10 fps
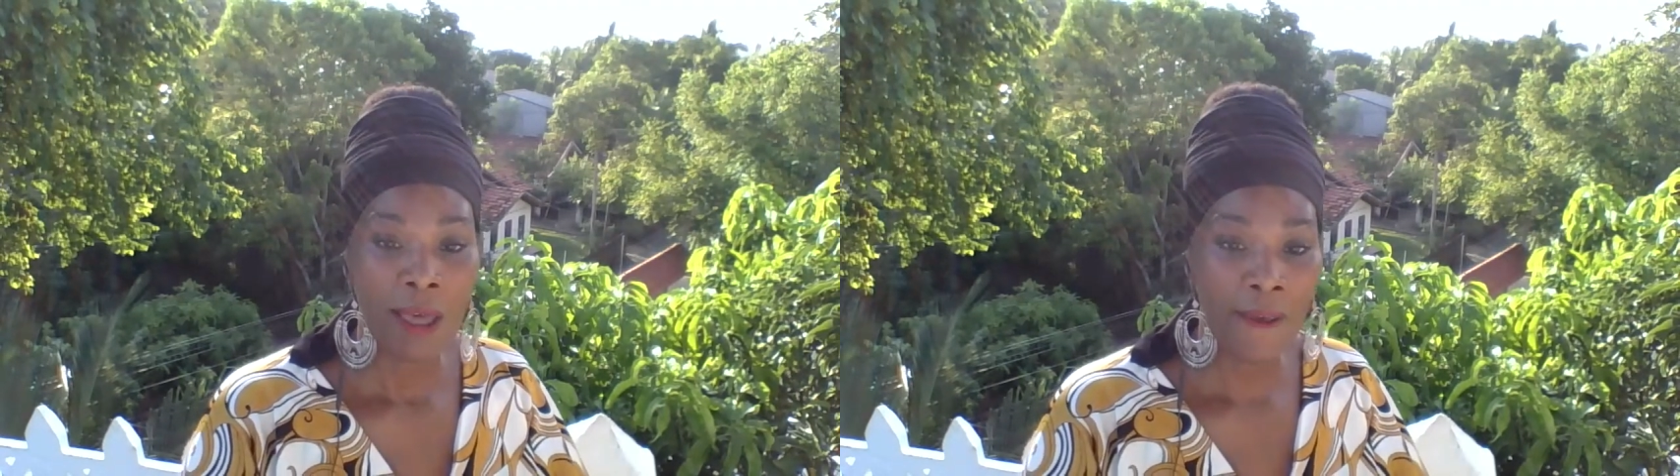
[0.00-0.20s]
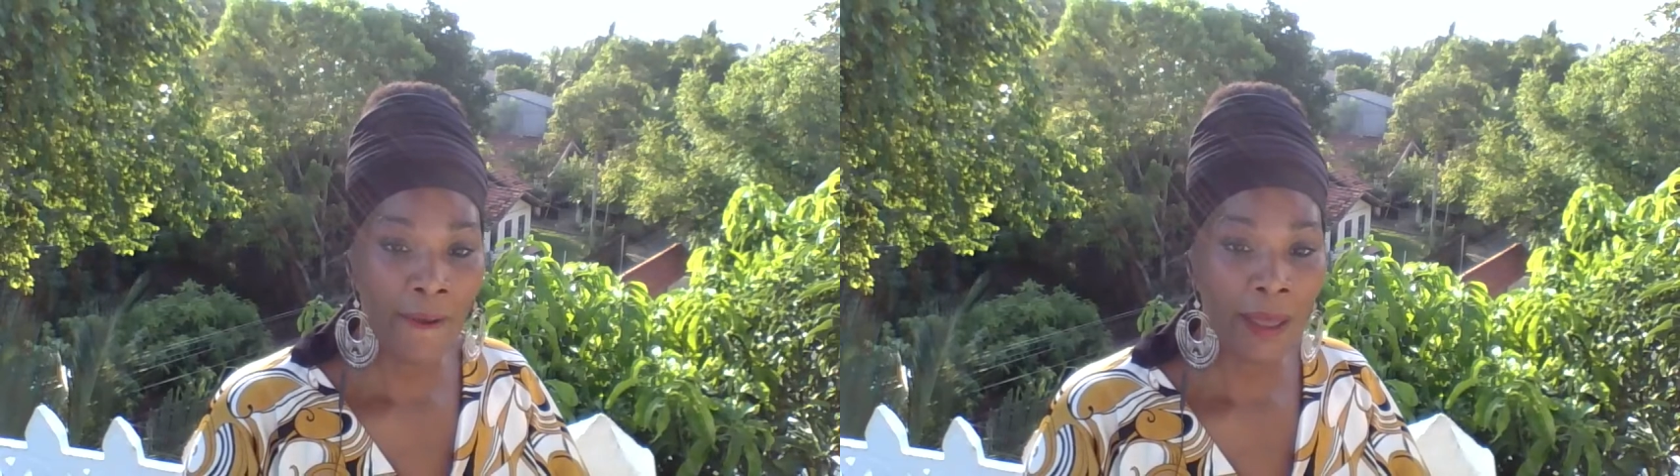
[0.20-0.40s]

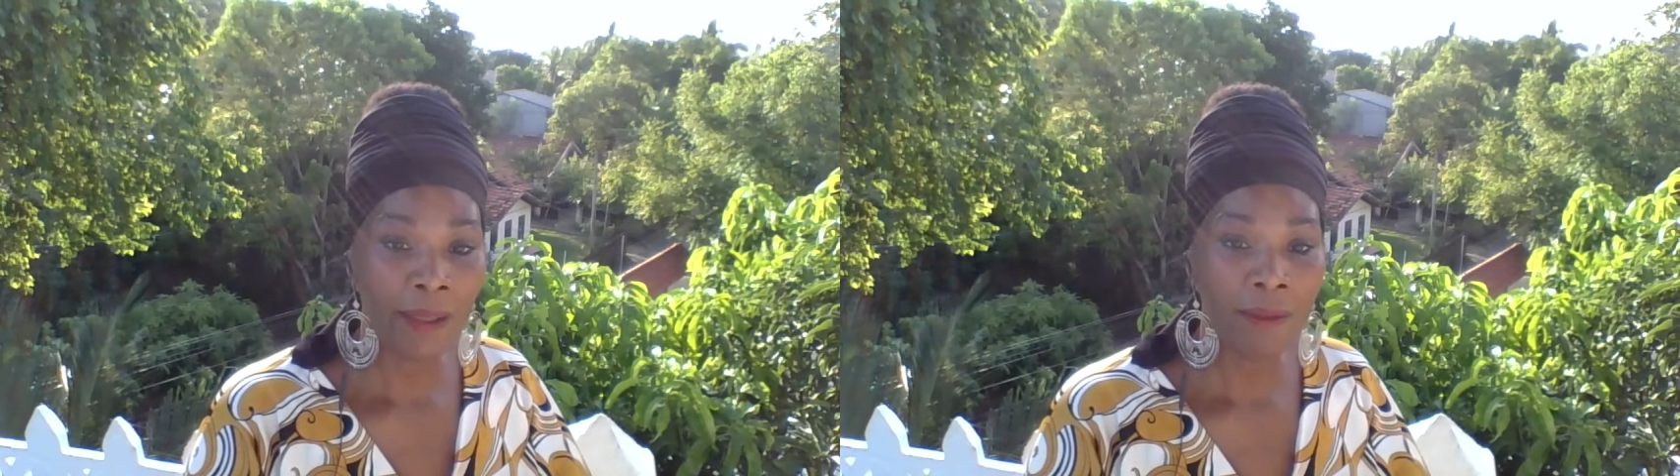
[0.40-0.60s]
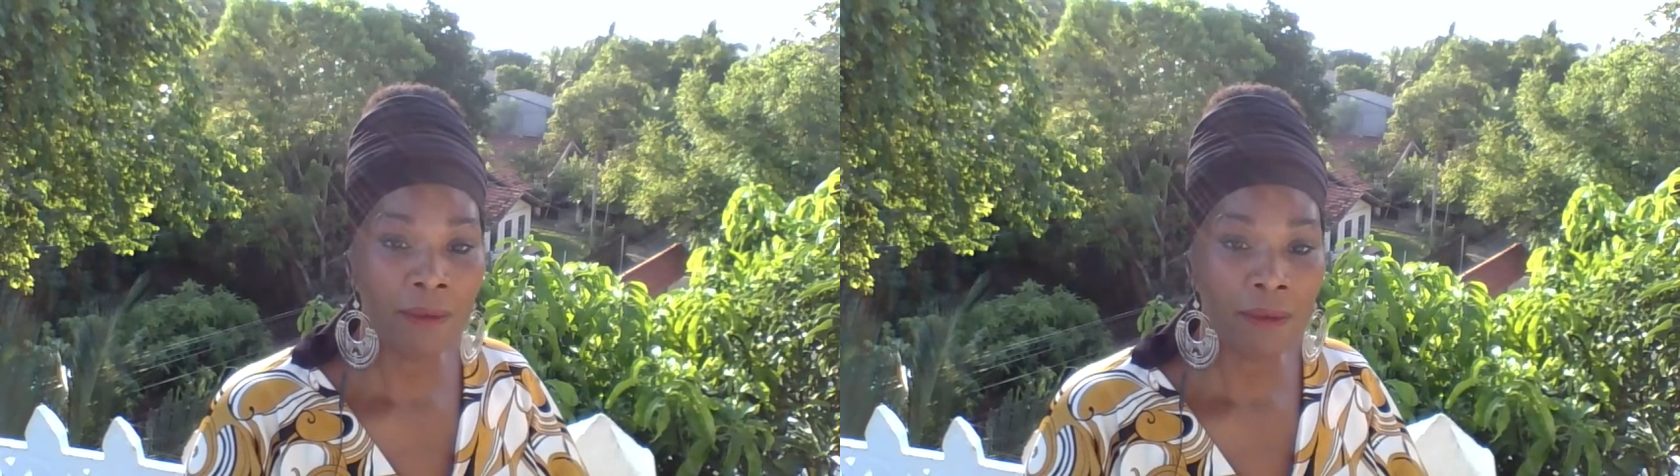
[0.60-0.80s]

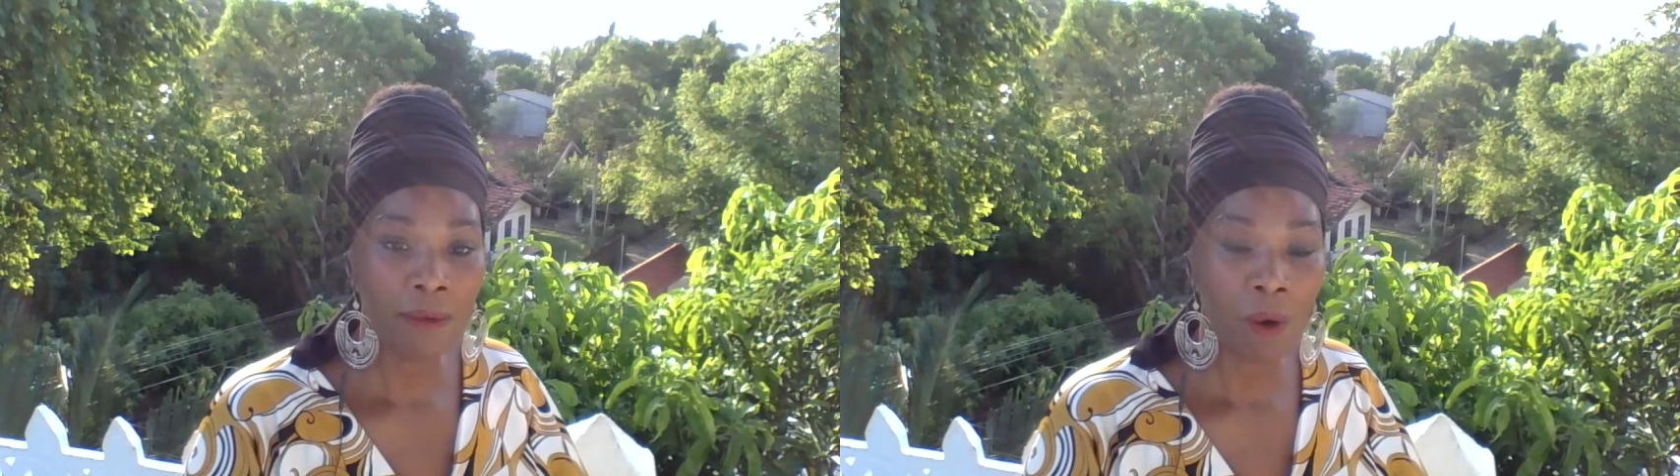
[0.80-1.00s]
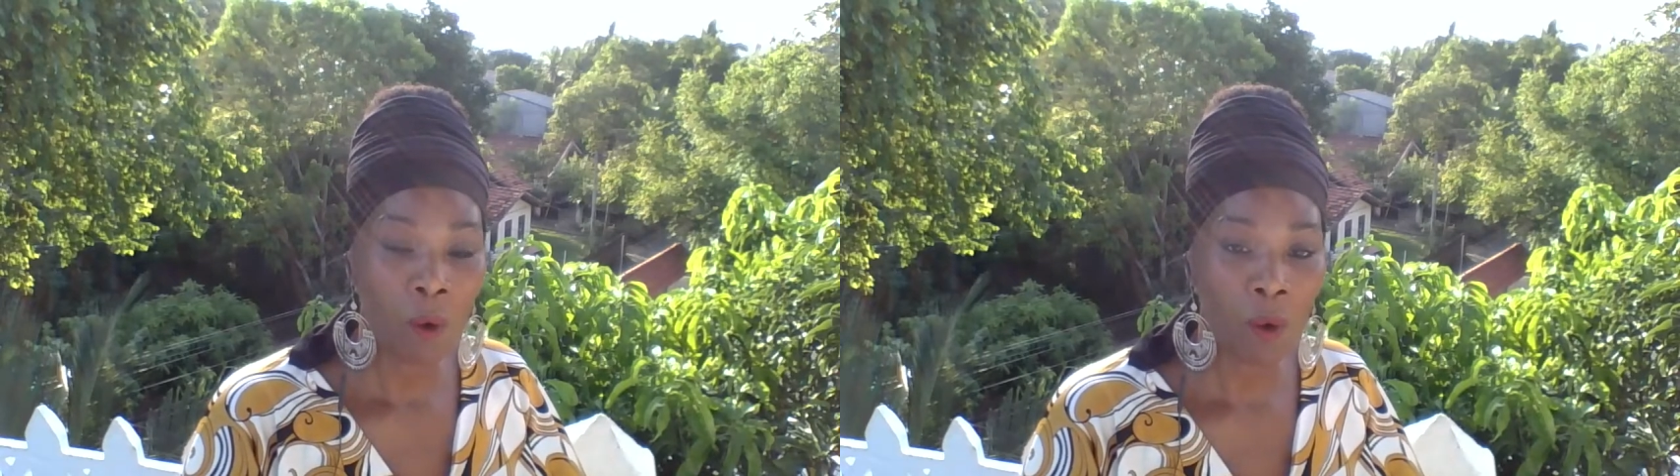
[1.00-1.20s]
and
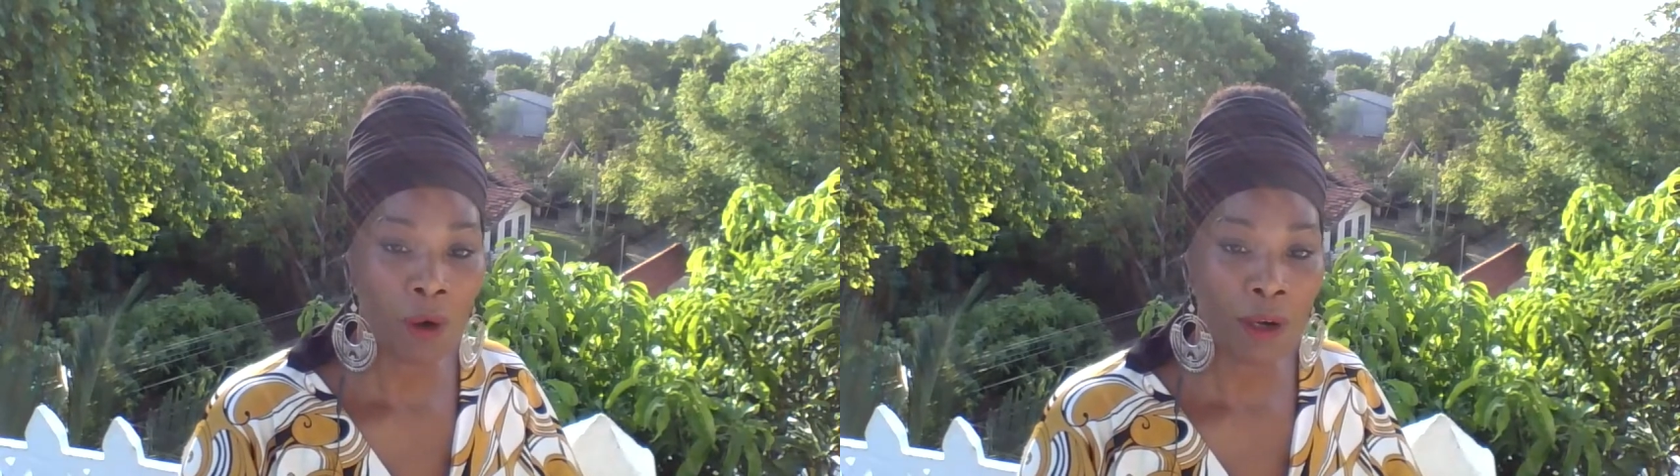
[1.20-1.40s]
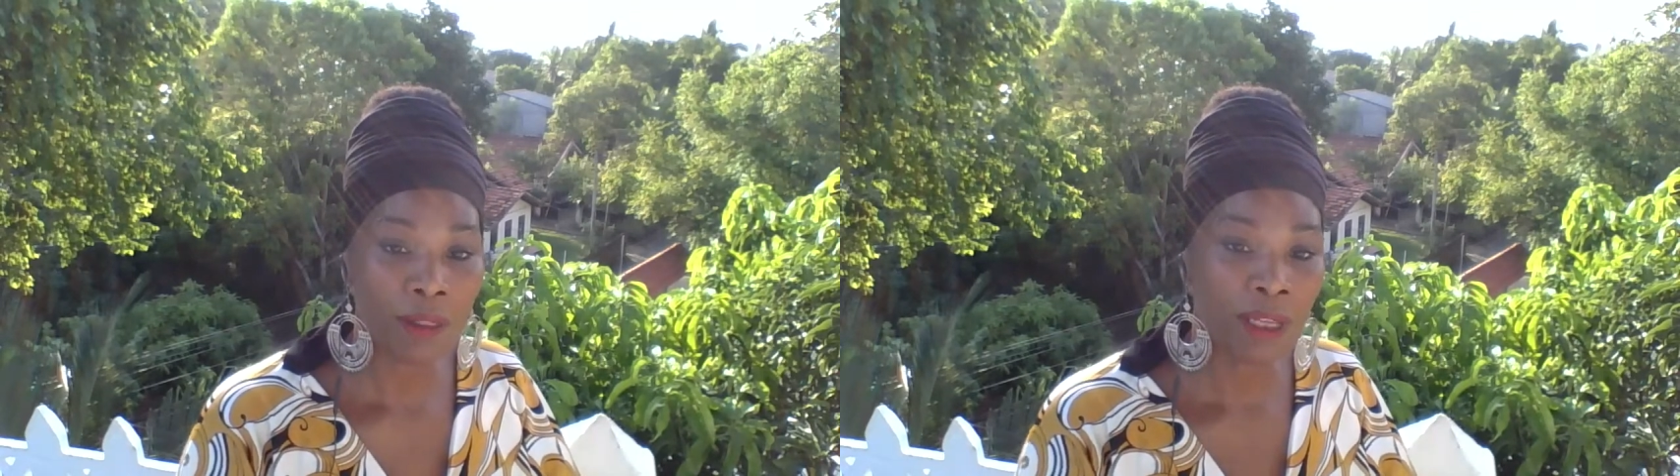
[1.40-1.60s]

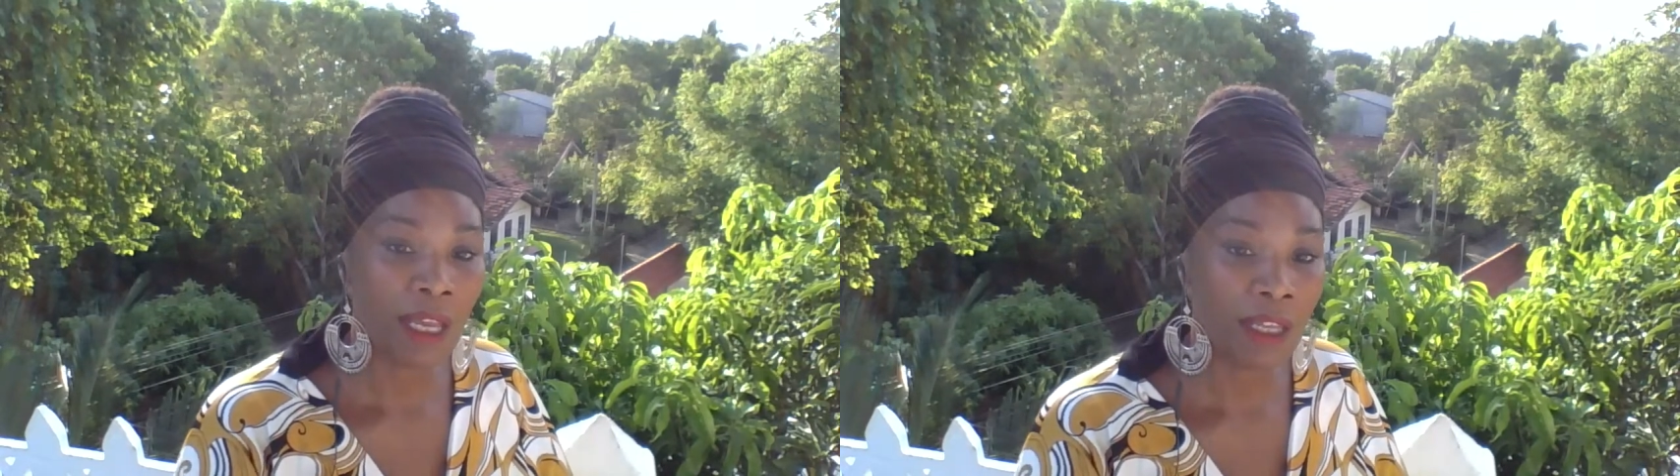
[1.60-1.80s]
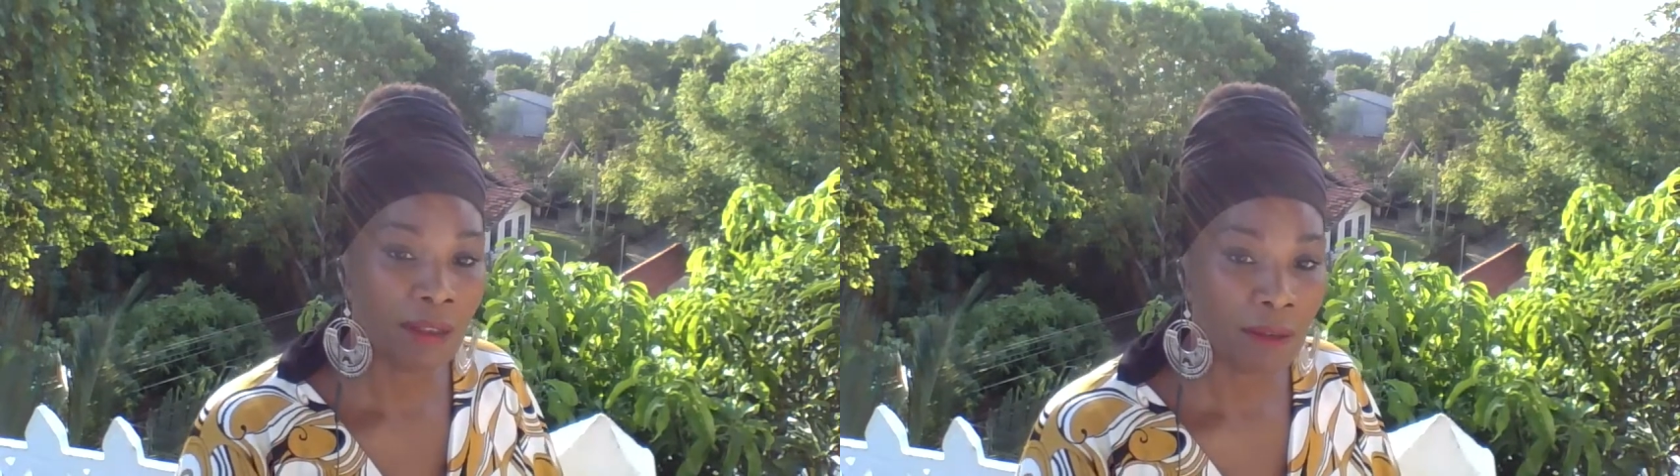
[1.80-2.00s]
or the
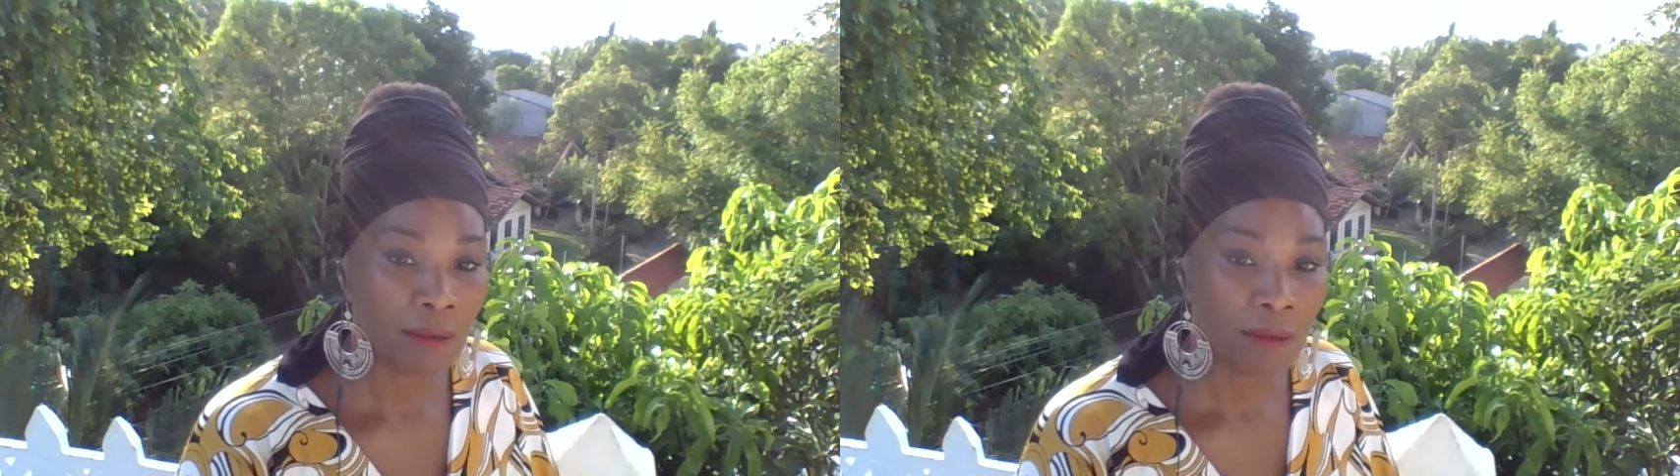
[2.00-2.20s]
end